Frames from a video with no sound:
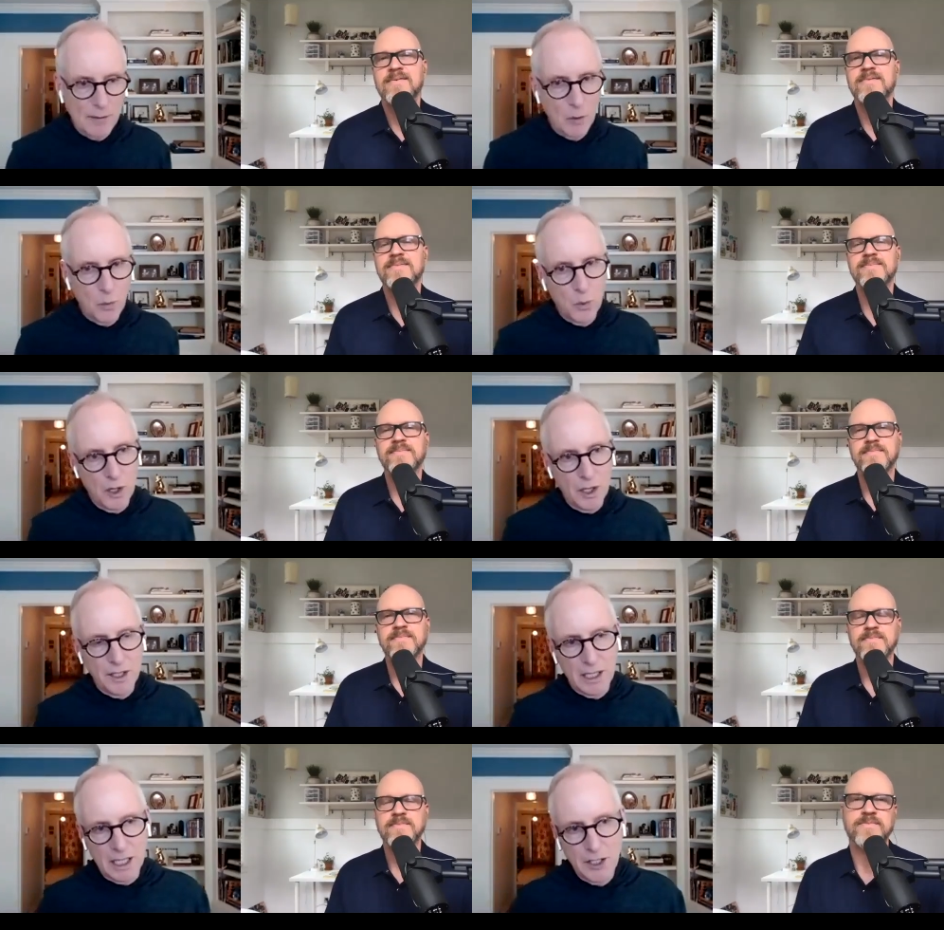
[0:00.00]
Speaker 1: a one
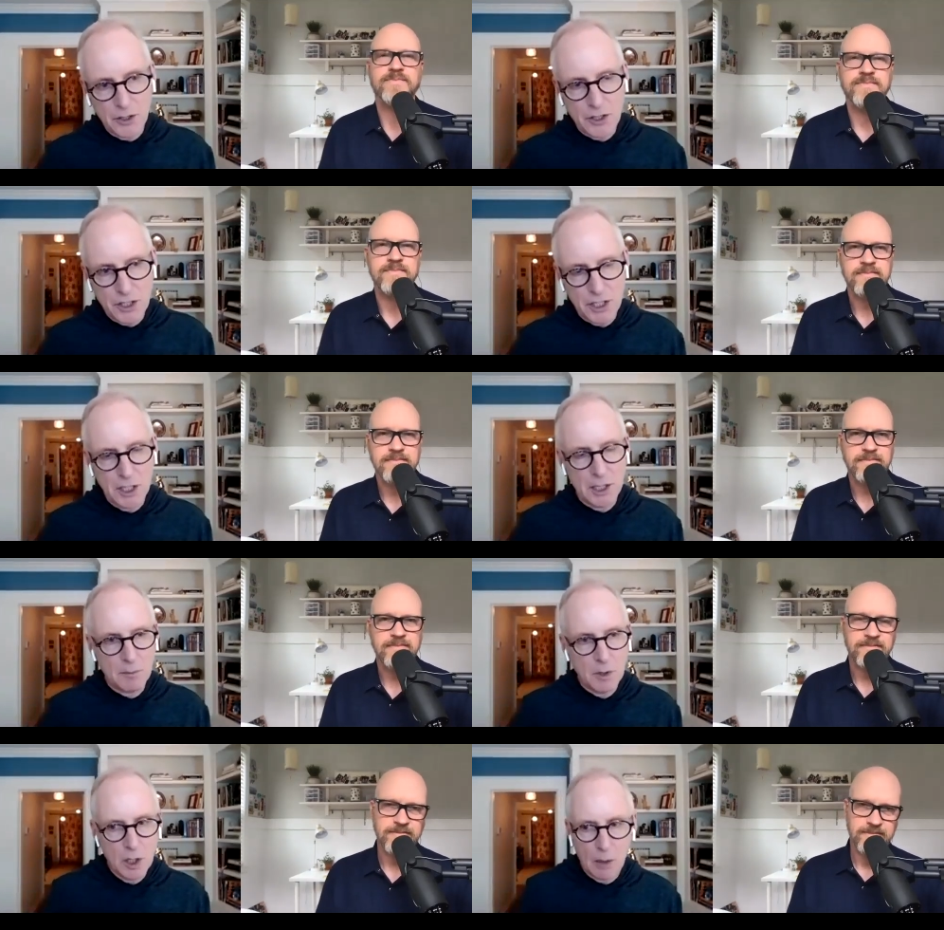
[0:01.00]
on your team, I
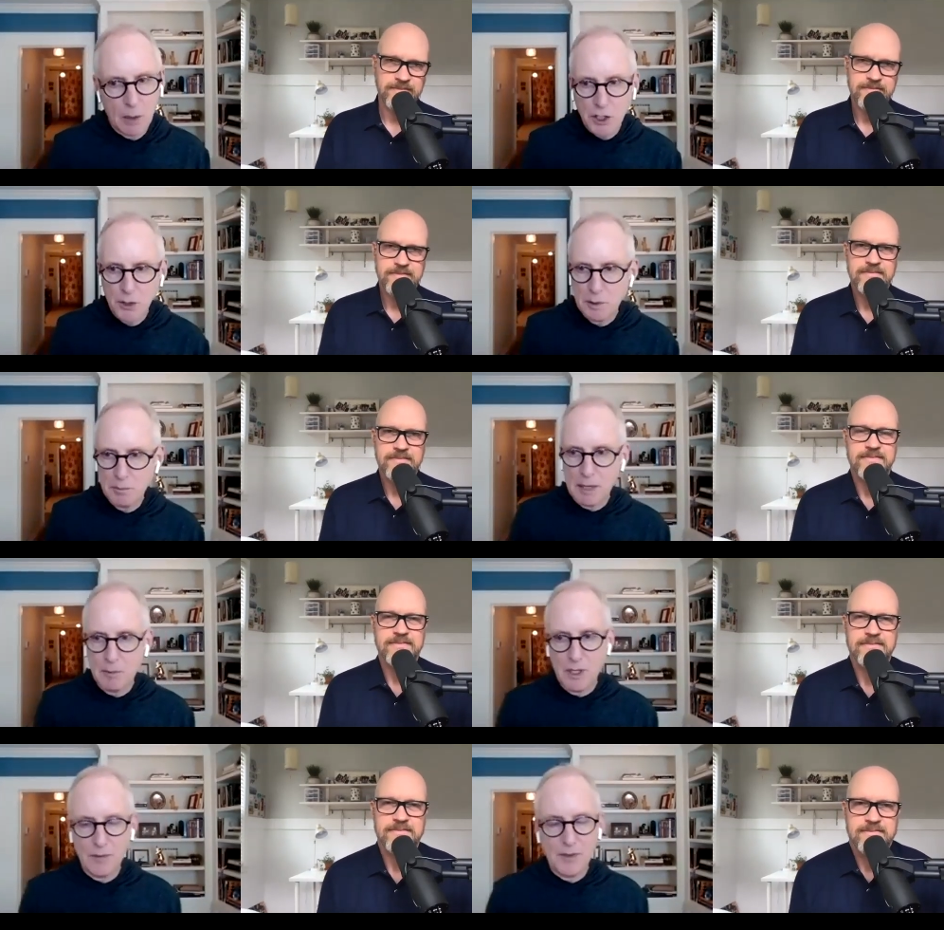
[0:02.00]
want you to remember that they